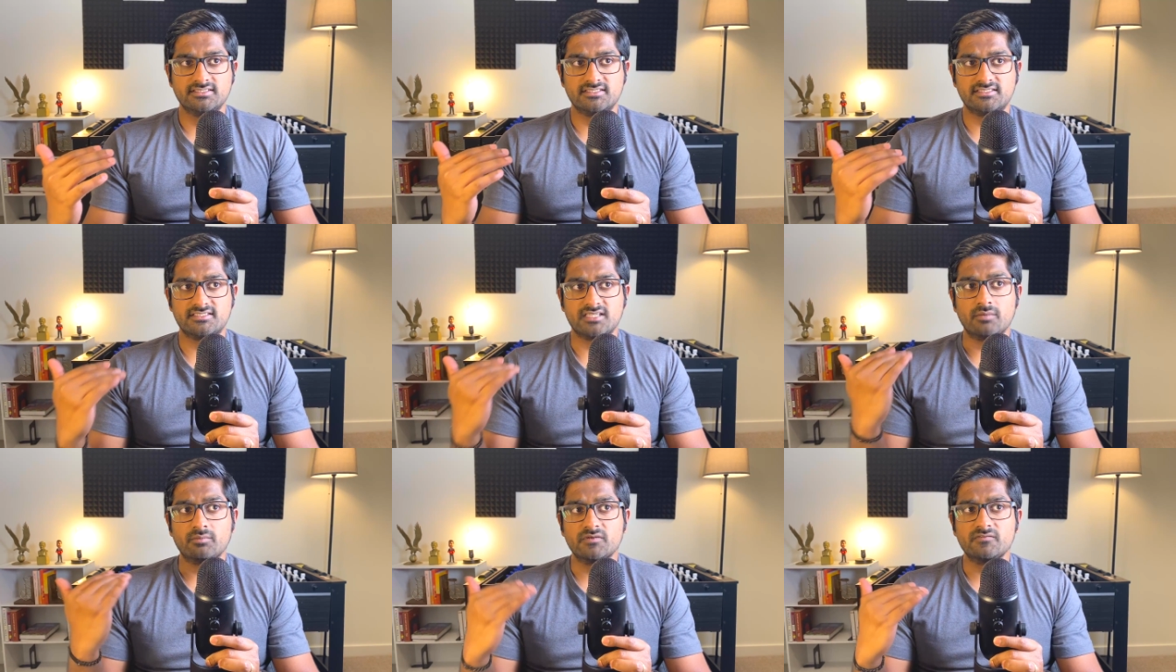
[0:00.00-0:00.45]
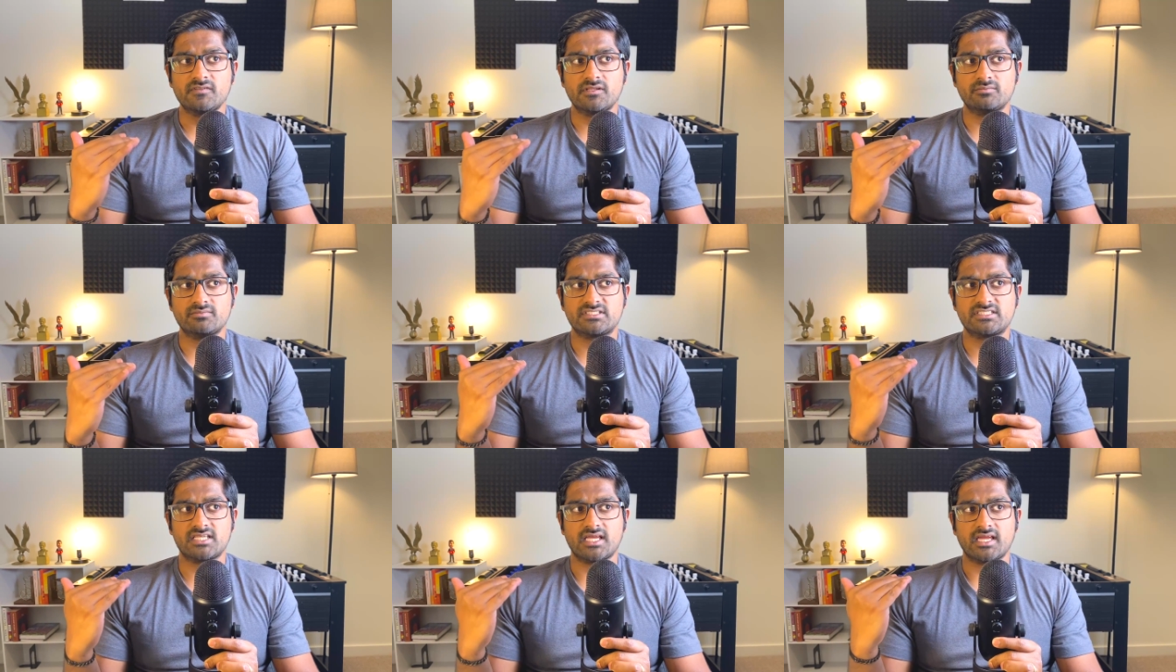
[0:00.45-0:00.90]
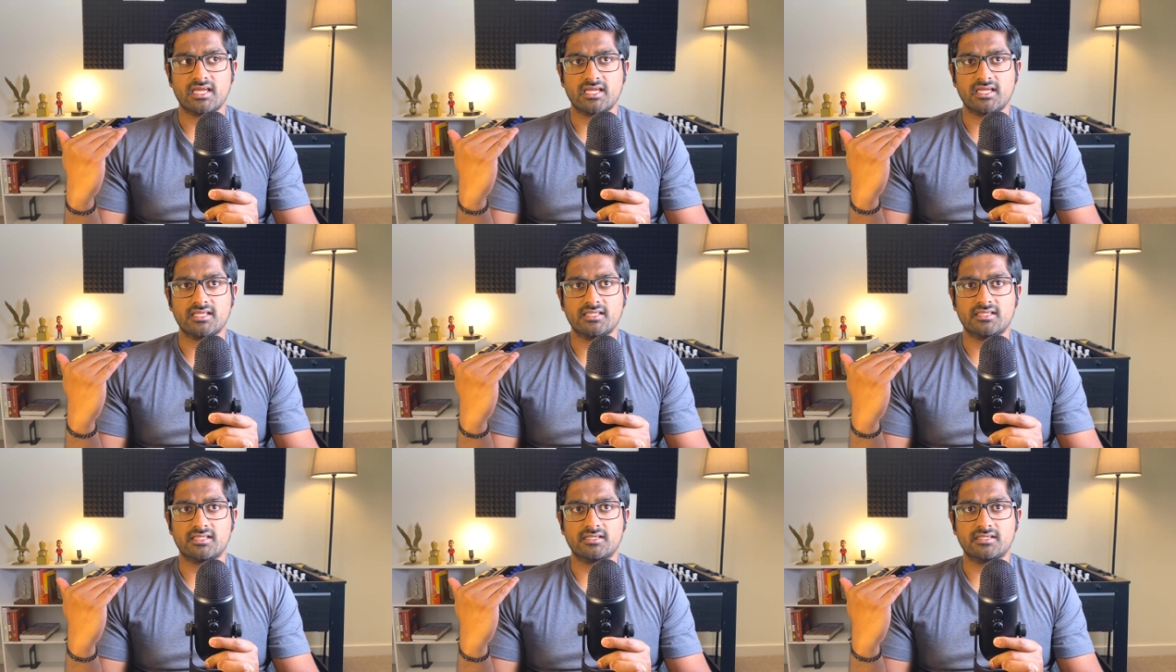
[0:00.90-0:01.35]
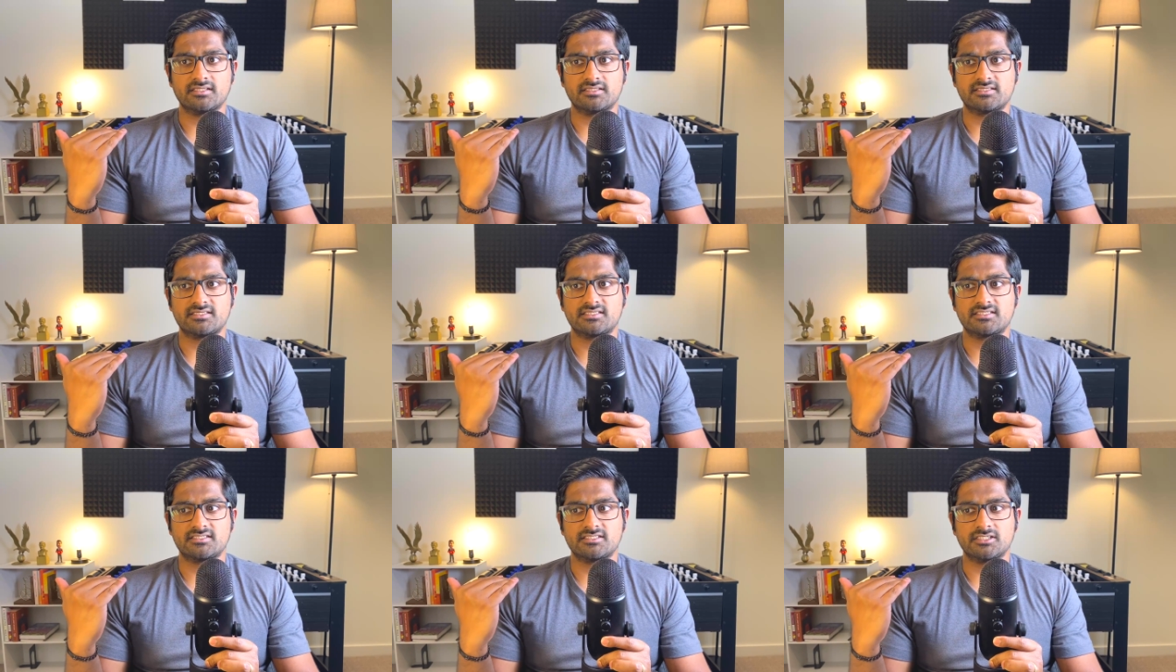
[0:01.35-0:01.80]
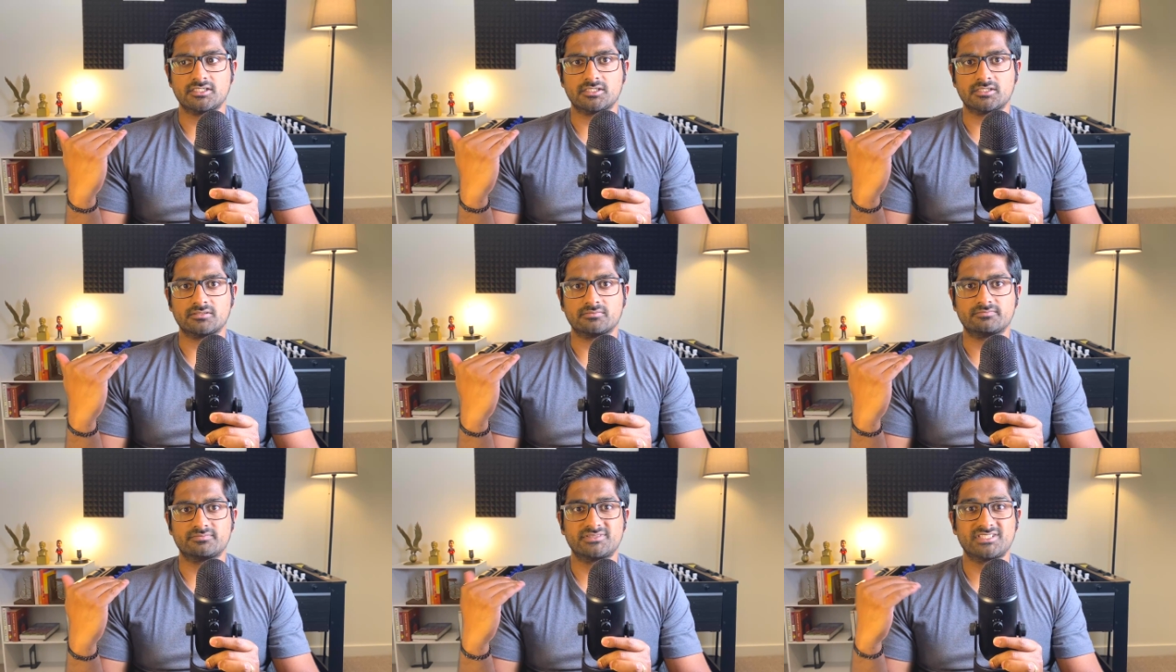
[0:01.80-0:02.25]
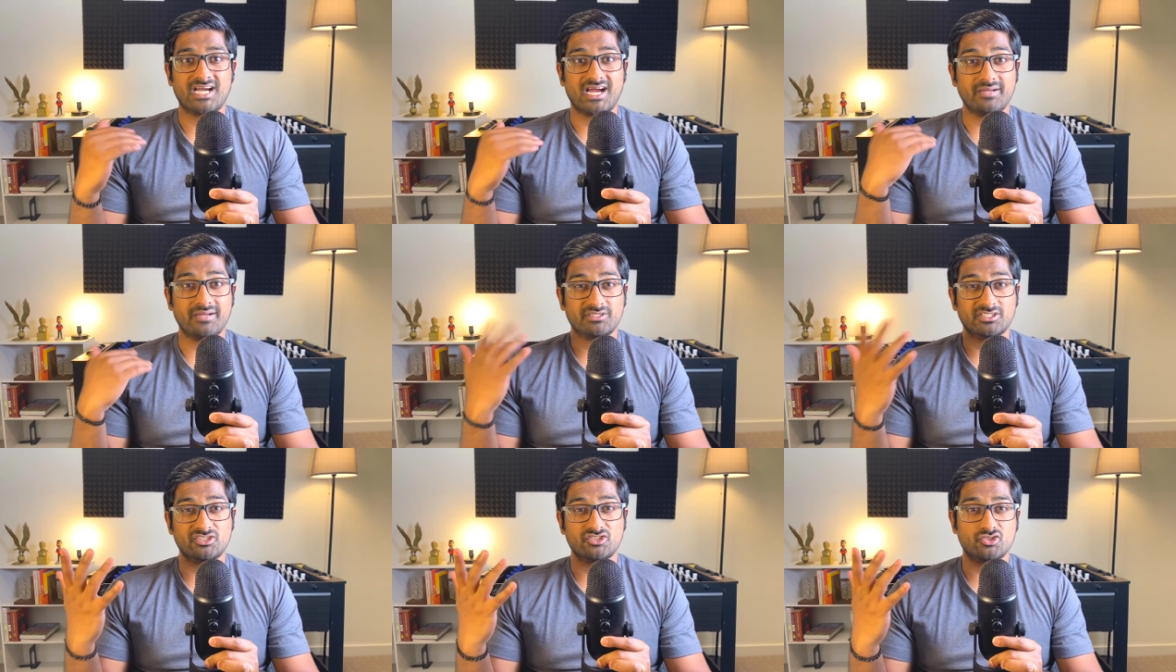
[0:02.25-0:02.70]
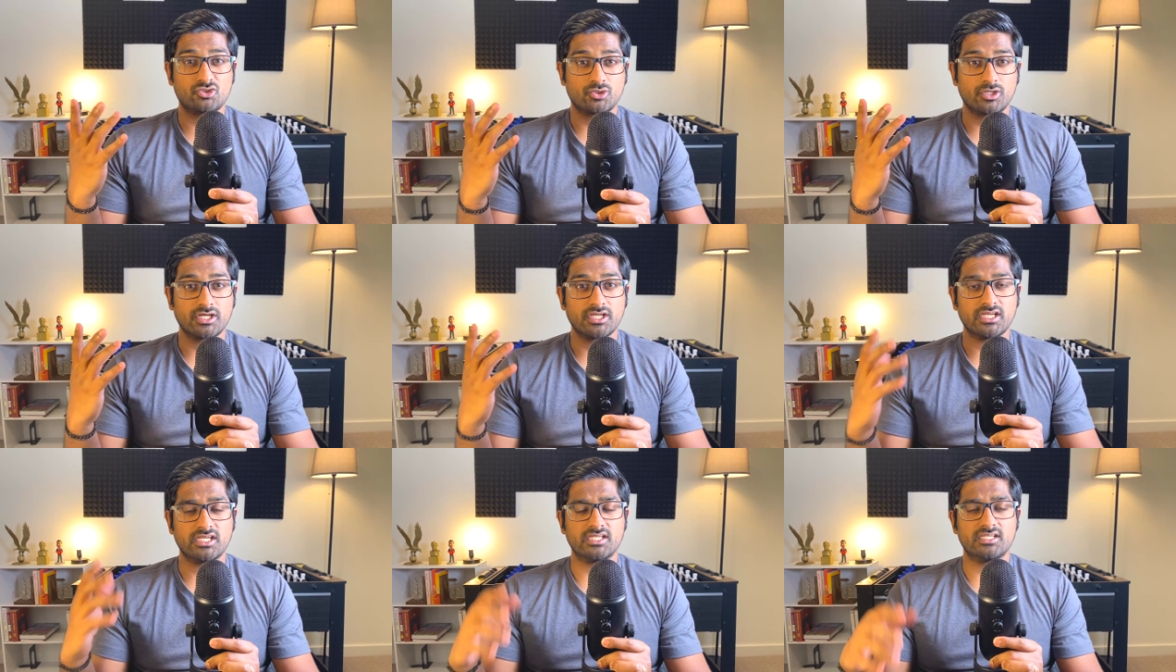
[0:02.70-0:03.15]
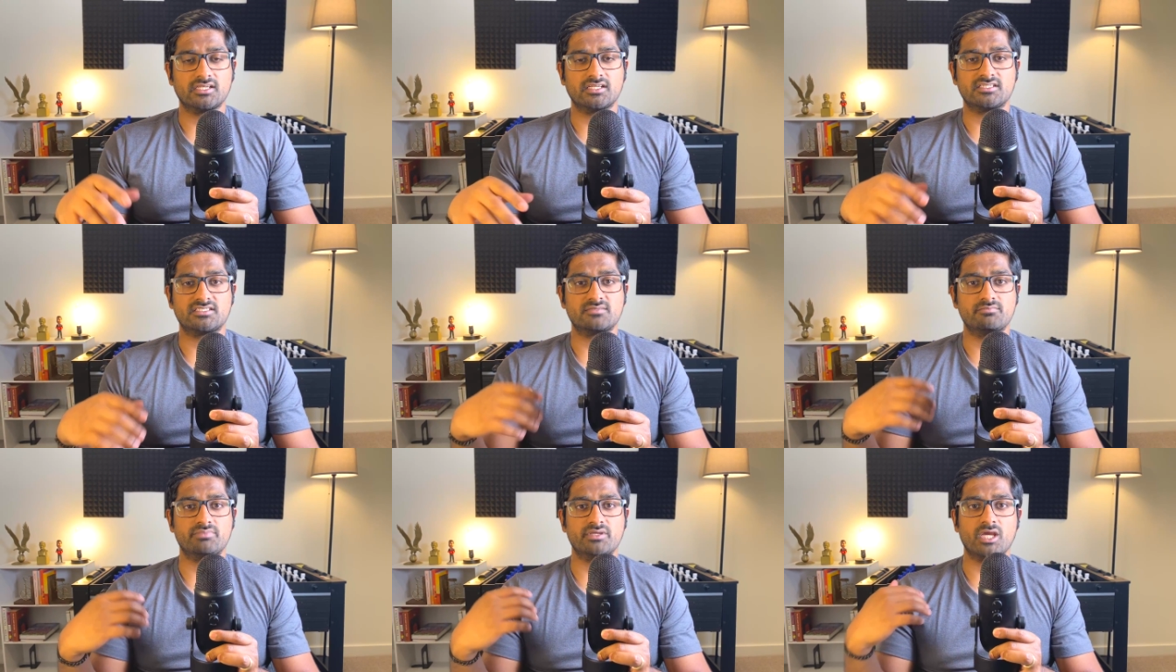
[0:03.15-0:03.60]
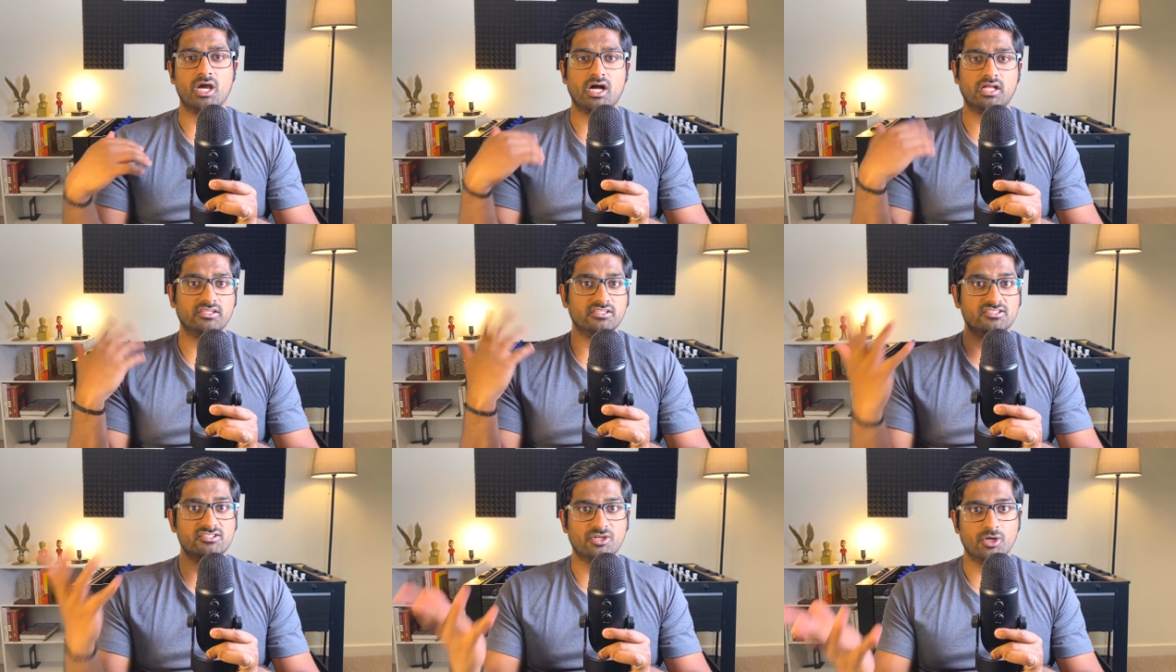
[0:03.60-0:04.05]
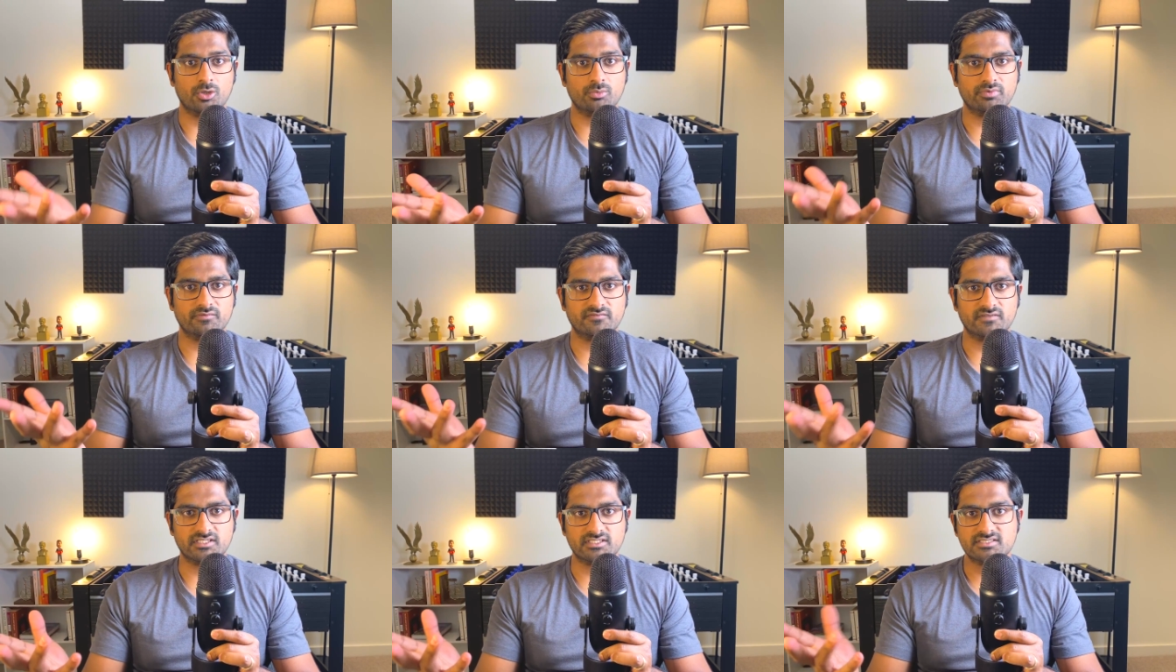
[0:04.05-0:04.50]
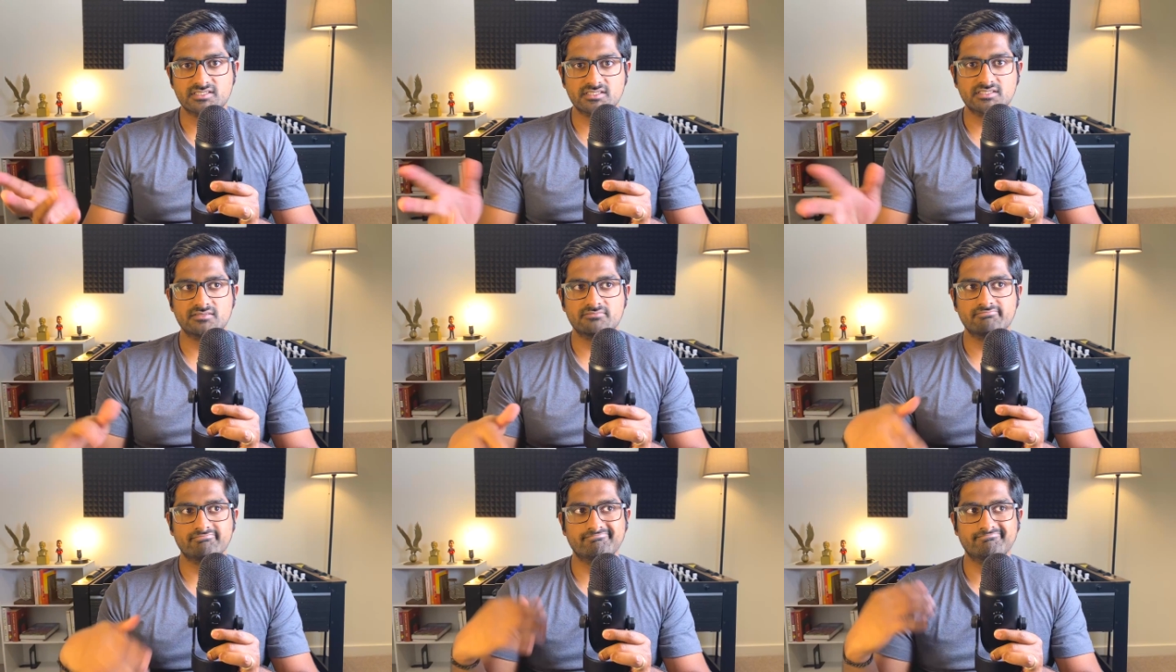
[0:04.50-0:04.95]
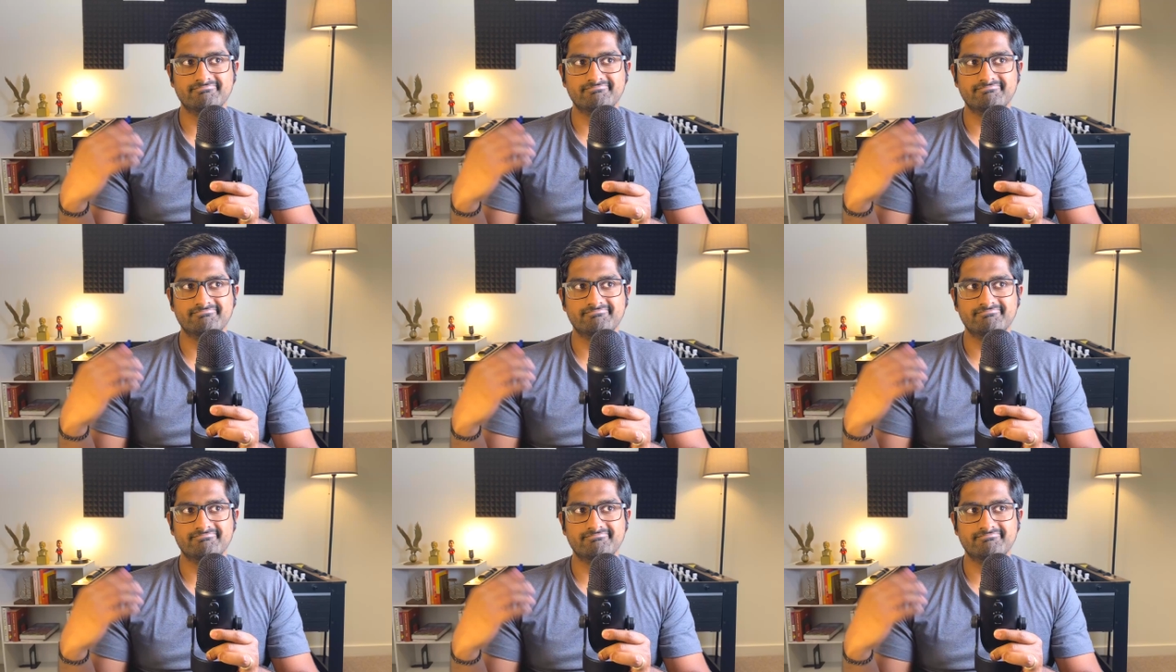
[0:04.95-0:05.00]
Some of them say that it's, you know, I'm constrained, it's beyond the scope of this